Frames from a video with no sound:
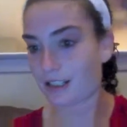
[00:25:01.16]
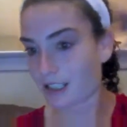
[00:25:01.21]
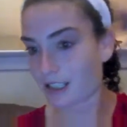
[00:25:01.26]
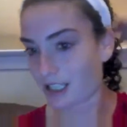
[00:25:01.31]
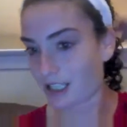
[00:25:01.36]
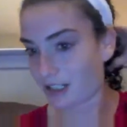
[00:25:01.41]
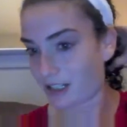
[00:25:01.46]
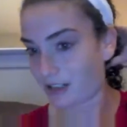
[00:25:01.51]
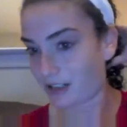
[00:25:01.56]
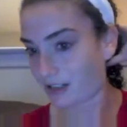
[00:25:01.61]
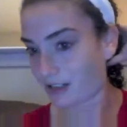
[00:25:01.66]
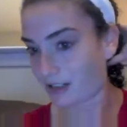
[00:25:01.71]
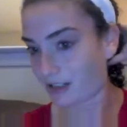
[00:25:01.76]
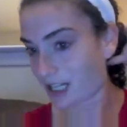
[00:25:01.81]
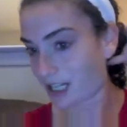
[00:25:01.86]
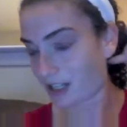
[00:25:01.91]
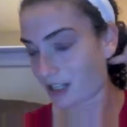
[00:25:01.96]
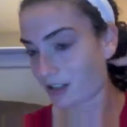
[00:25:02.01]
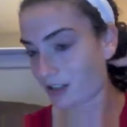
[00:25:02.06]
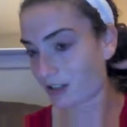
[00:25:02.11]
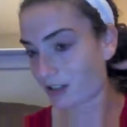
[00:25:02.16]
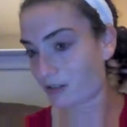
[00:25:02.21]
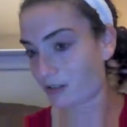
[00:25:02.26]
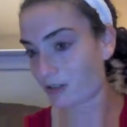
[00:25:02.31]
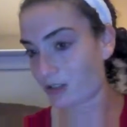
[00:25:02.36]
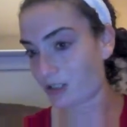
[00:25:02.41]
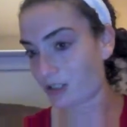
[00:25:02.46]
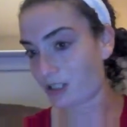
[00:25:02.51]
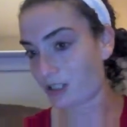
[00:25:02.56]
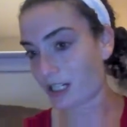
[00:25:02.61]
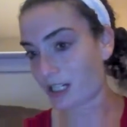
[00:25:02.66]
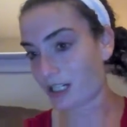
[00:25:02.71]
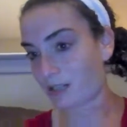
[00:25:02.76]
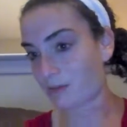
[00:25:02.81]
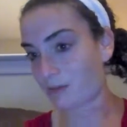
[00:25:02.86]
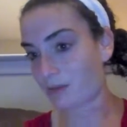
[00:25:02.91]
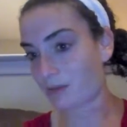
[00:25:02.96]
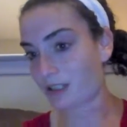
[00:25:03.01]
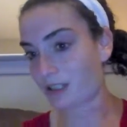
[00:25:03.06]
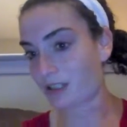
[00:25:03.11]
Can you tell the coach sign
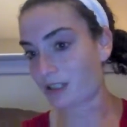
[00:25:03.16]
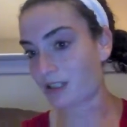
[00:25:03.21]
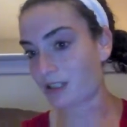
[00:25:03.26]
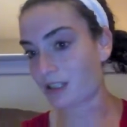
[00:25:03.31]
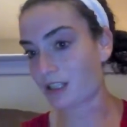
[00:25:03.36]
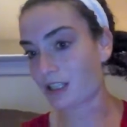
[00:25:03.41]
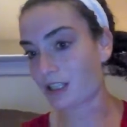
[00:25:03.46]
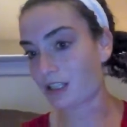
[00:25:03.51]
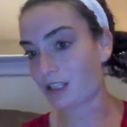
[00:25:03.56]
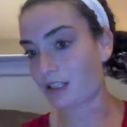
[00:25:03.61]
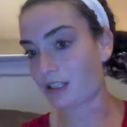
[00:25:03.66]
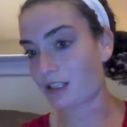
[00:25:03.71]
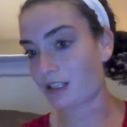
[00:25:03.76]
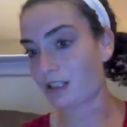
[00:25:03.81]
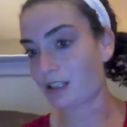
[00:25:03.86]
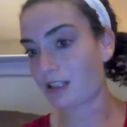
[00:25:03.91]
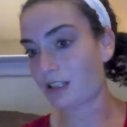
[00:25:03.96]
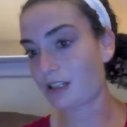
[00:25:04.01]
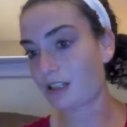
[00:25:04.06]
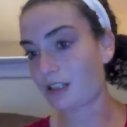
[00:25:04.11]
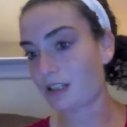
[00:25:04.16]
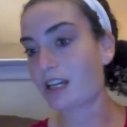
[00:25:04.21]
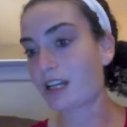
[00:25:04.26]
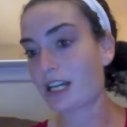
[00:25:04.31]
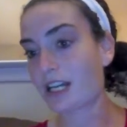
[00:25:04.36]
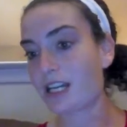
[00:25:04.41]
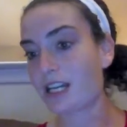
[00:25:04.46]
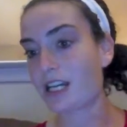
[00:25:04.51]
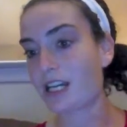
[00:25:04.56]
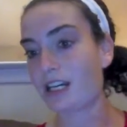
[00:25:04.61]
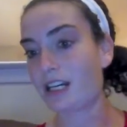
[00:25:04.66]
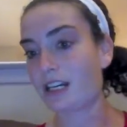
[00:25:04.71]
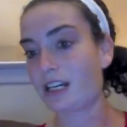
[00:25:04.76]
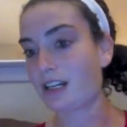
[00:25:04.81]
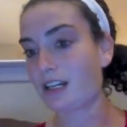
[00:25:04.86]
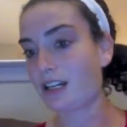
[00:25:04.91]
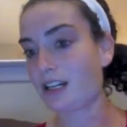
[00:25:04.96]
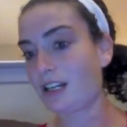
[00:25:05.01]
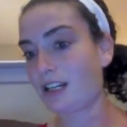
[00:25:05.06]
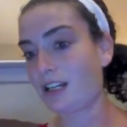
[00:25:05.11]
up with? Okay, yeah.
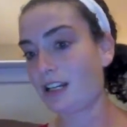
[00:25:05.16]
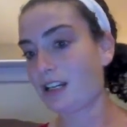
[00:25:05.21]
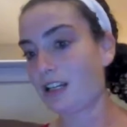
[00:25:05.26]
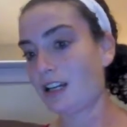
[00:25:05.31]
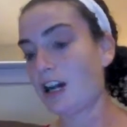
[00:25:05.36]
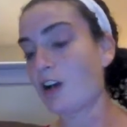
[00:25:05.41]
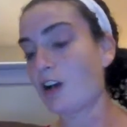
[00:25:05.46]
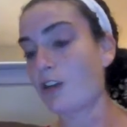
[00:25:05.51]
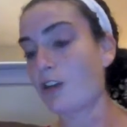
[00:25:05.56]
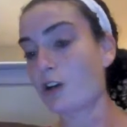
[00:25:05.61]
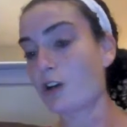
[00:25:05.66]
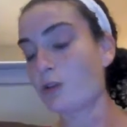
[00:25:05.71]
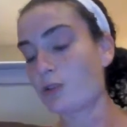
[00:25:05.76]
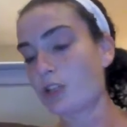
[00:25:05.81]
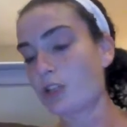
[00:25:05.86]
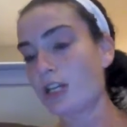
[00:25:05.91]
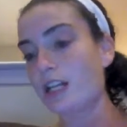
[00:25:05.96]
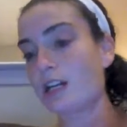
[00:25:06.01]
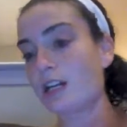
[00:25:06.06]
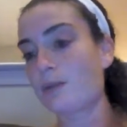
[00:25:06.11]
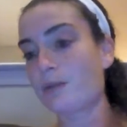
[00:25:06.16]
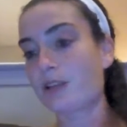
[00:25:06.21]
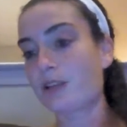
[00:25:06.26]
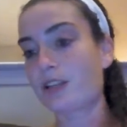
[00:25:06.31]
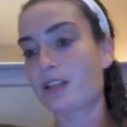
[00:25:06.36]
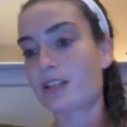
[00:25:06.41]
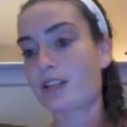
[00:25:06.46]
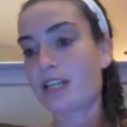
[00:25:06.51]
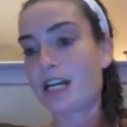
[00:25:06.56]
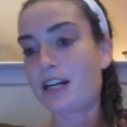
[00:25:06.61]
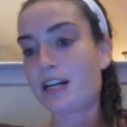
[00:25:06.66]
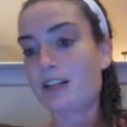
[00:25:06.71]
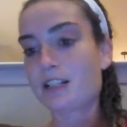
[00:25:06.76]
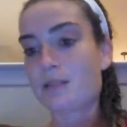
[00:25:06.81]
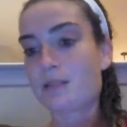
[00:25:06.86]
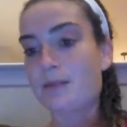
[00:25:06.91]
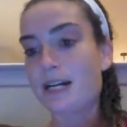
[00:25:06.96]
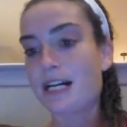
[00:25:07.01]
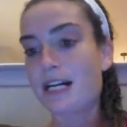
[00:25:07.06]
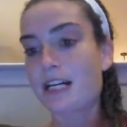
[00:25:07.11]
Oh, the coach sign up with
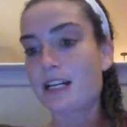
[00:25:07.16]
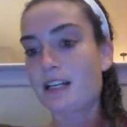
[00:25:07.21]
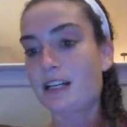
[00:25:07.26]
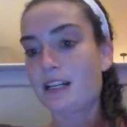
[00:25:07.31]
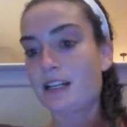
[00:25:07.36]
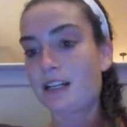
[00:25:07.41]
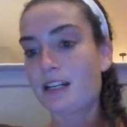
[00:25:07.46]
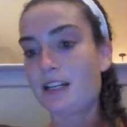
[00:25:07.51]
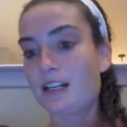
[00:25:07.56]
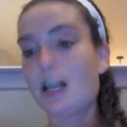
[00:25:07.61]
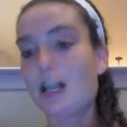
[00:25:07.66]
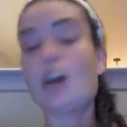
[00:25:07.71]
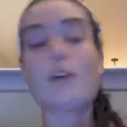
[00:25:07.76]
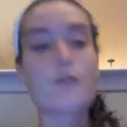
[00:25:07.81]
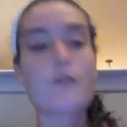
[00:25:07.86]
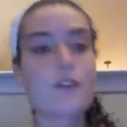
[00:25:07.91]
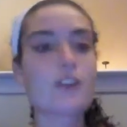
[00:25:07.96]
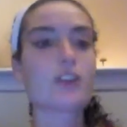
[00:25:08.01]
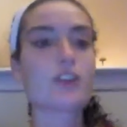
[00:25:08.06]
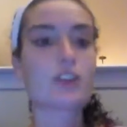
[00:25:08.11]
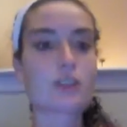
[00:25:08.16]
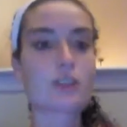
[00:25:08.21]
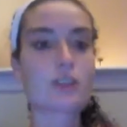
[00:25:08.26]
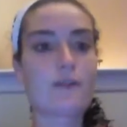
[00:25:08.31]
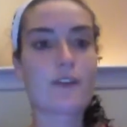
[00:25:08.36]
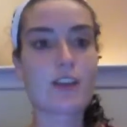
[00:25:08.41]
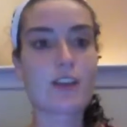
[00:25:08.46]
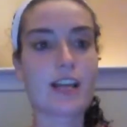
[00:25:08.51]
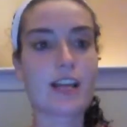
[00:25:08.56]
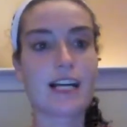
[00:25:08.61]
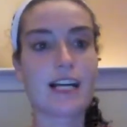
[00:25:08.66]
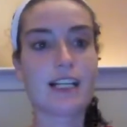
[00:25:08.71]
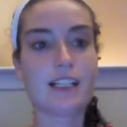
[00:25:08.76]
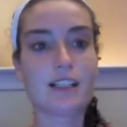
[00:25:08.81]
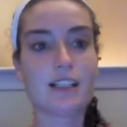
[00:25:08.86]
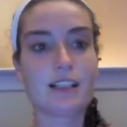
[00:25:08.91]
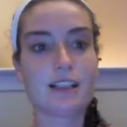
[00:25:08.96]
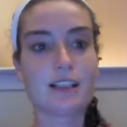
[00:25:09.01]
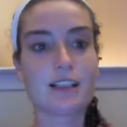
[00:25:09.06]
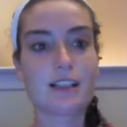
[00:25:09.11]
challenge pack. Oh, for the script for that,
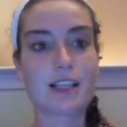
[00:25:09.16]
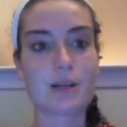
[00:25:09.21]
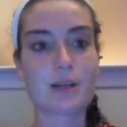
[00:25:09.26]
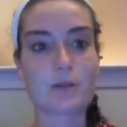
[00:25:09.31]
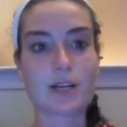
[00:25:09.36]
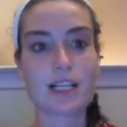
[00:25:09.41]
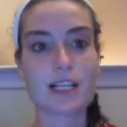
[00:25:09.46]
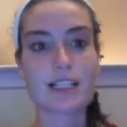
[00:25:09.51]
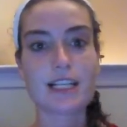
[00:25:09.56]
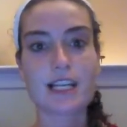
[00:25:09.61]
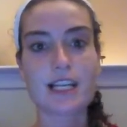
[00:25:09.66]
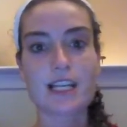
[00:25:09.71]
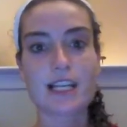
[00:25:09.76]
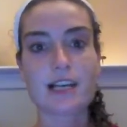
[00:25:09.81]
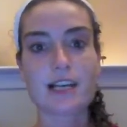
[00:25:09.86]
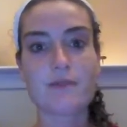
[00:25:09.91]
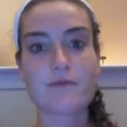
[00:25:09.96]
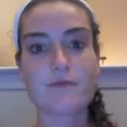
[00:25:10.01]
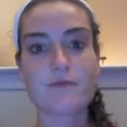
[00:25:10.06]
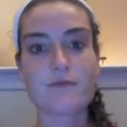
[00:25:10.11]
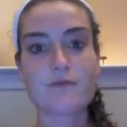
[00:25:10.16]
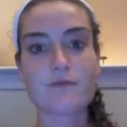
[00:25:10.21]
like what I say to them.